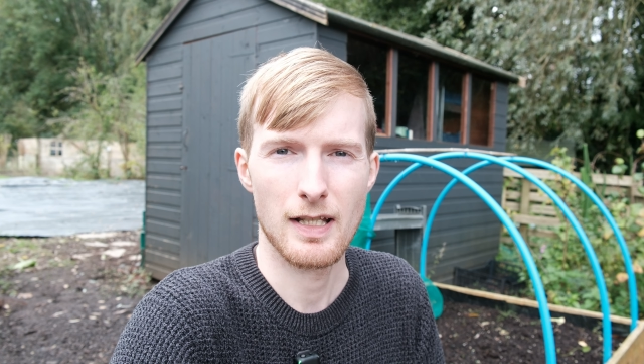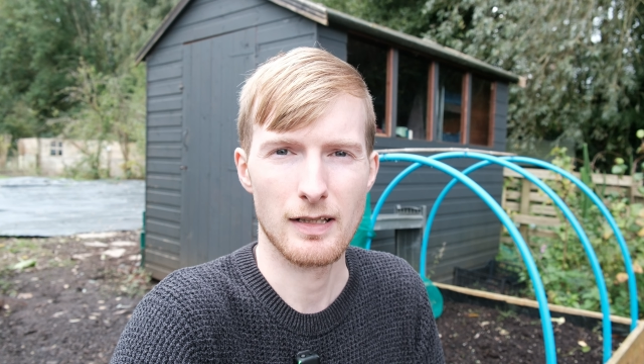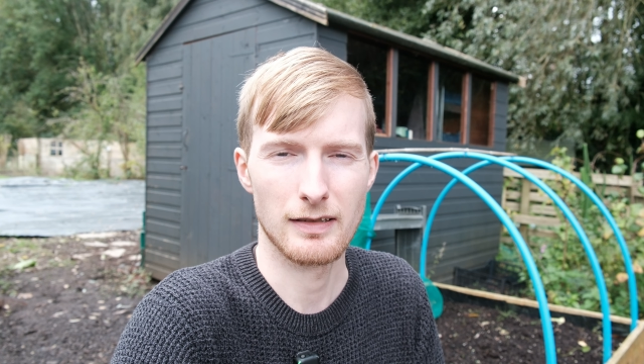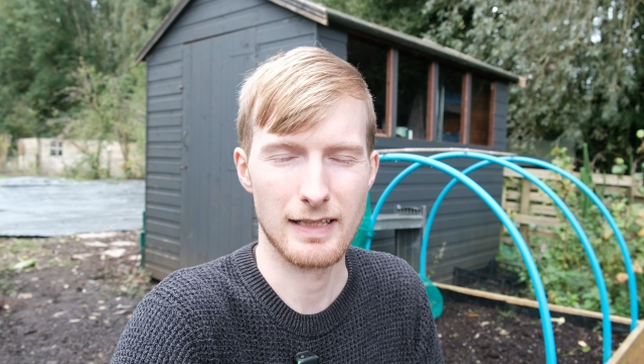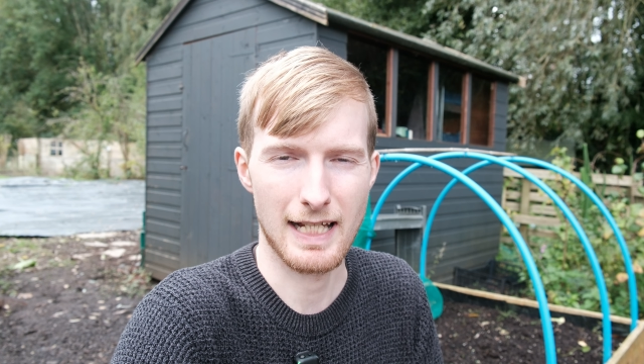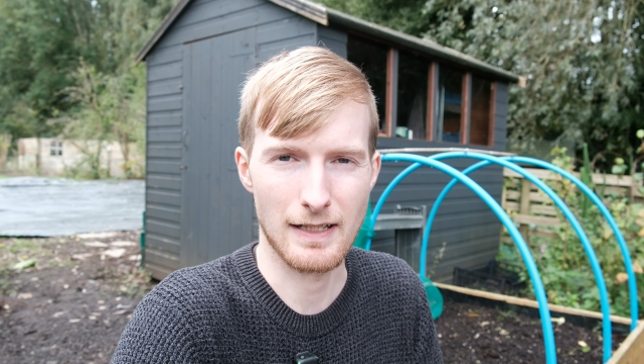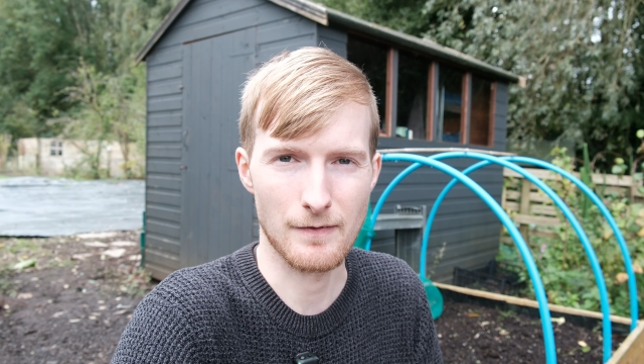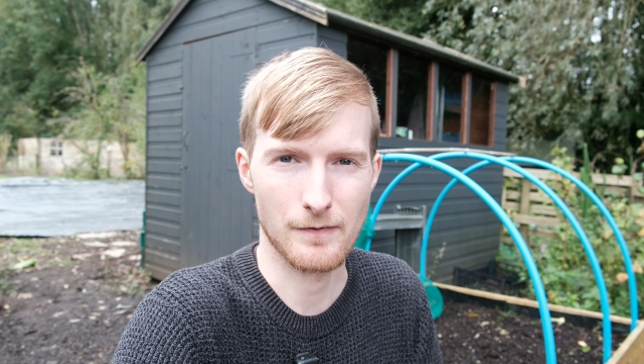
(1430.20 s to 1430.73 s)

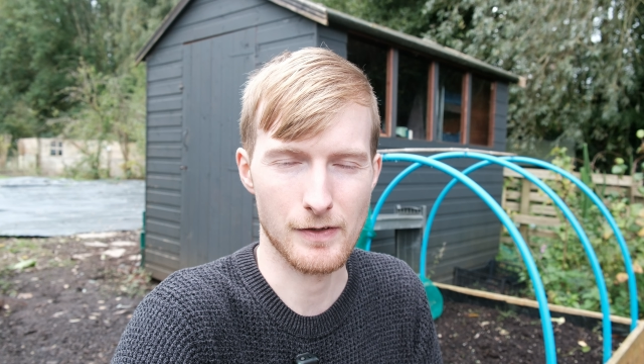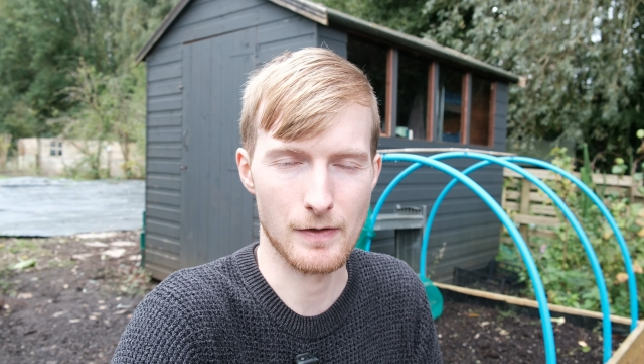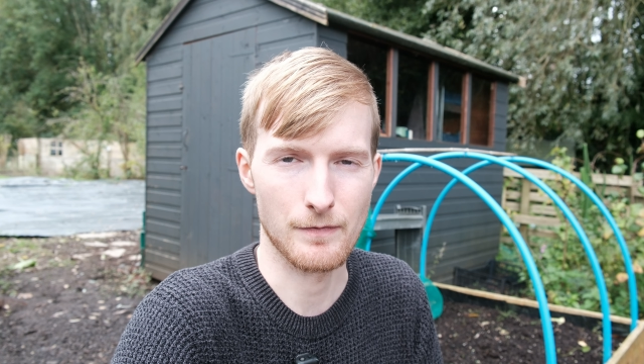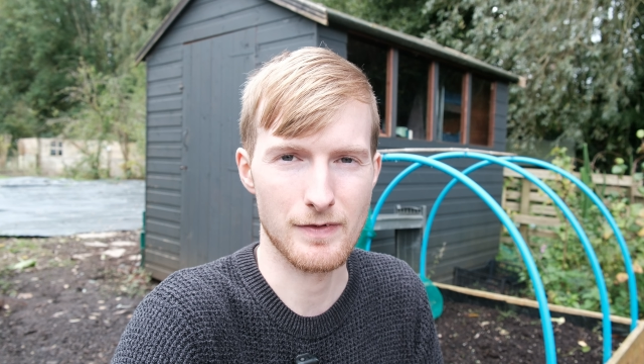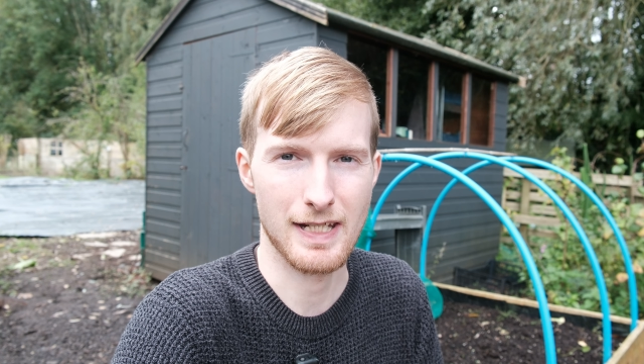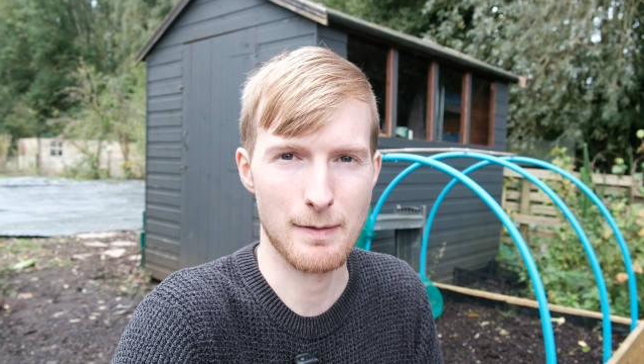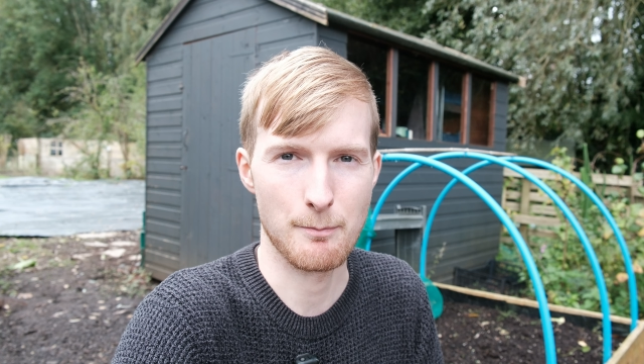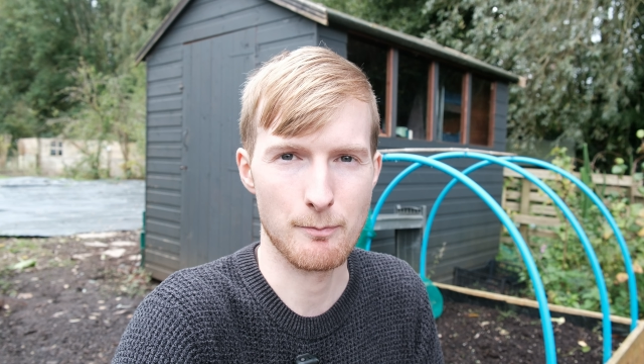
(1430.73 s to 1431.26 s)
lengths
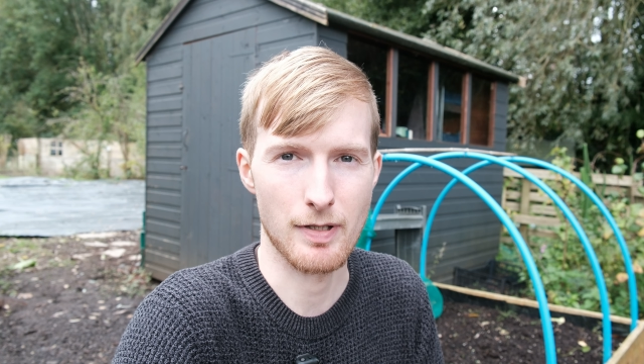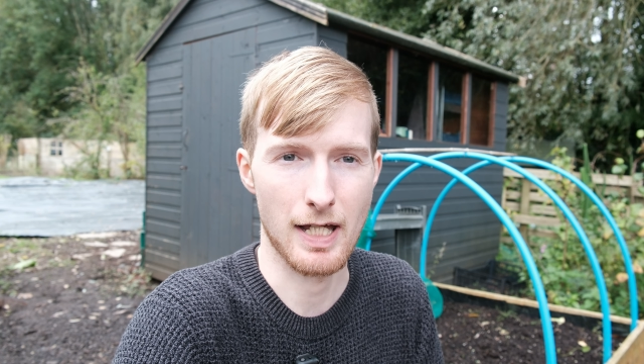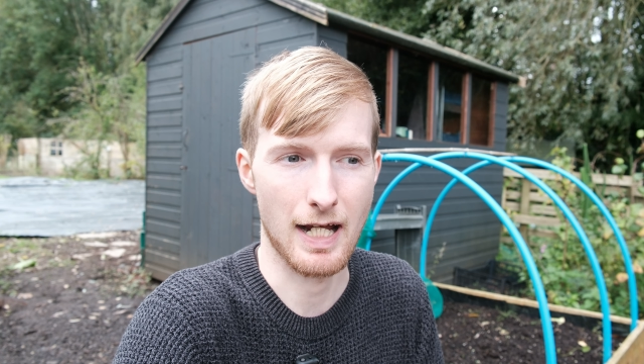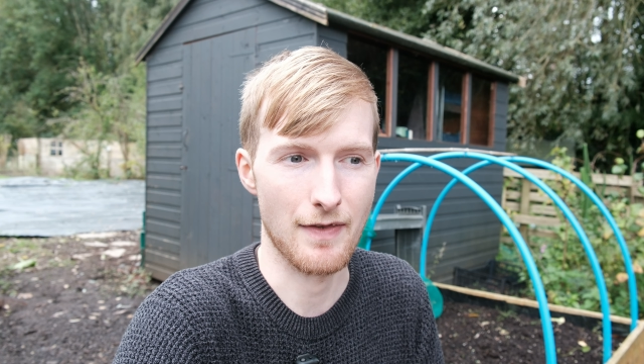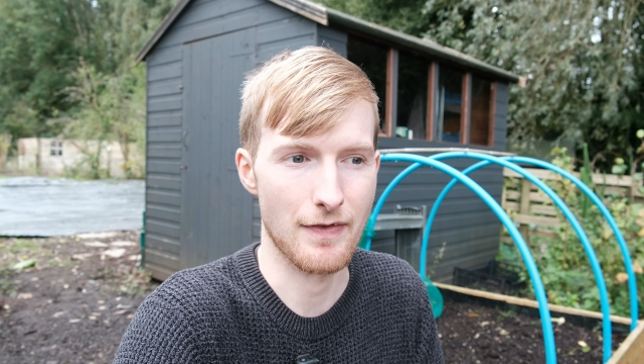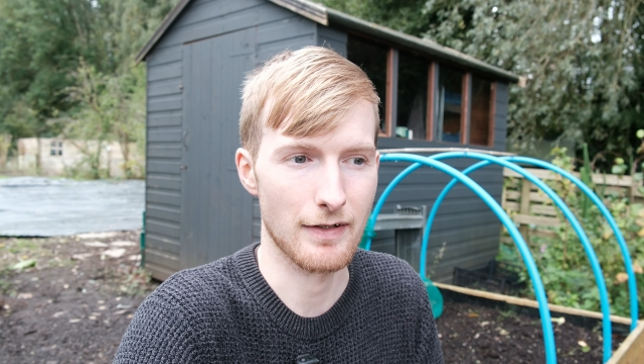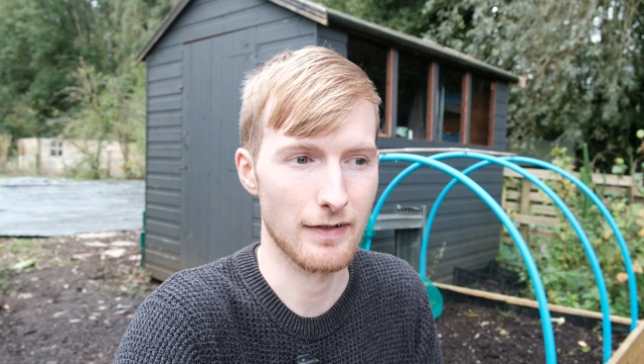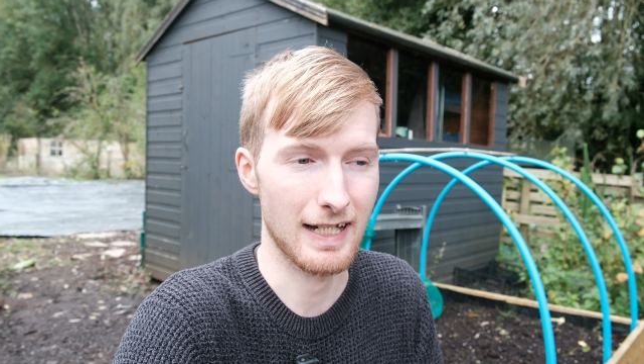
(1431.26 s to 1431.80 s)
of timber,
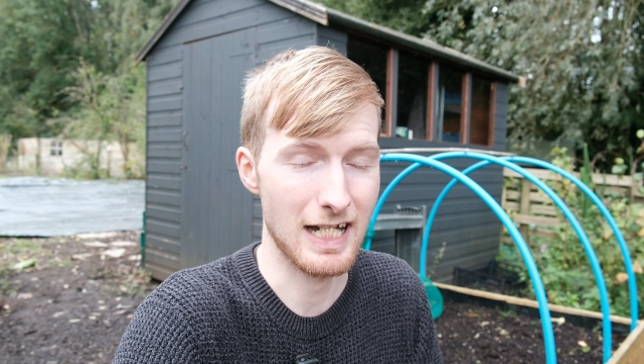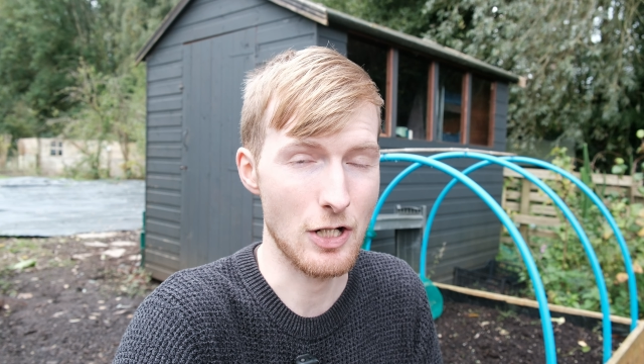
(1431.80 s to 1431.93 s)
and they're